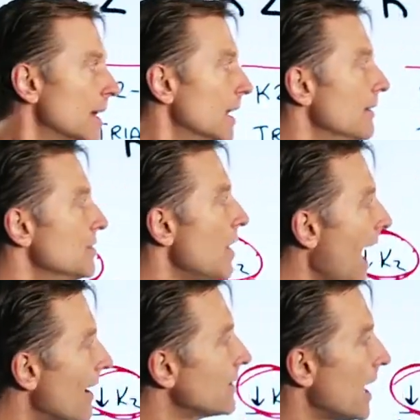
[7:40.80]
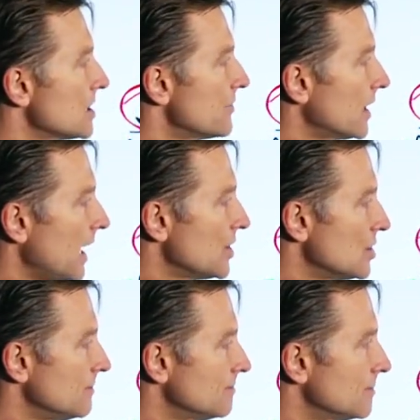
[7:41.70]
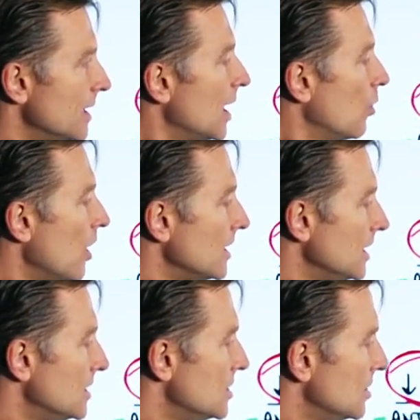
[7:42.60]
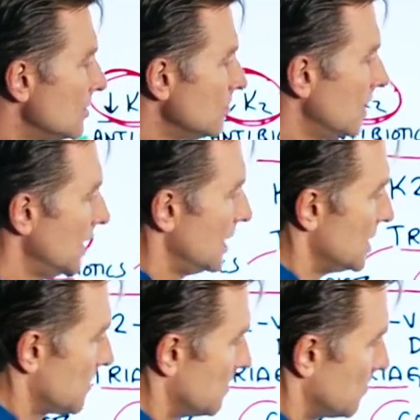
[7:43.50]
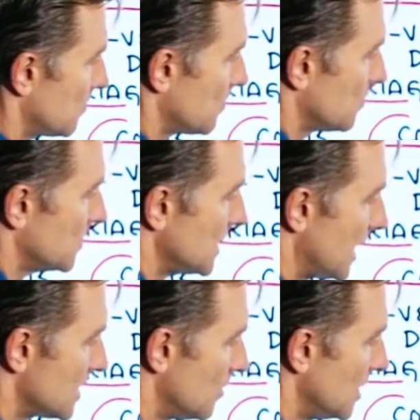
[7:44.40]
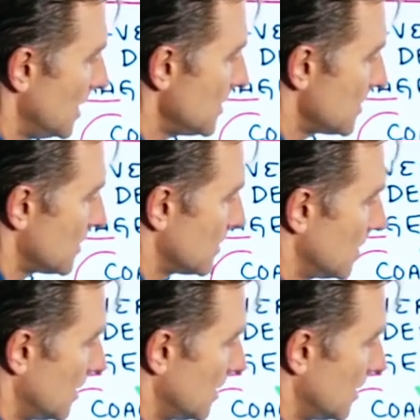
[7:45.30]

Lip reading: if you have calcification, what you need to do is take some of this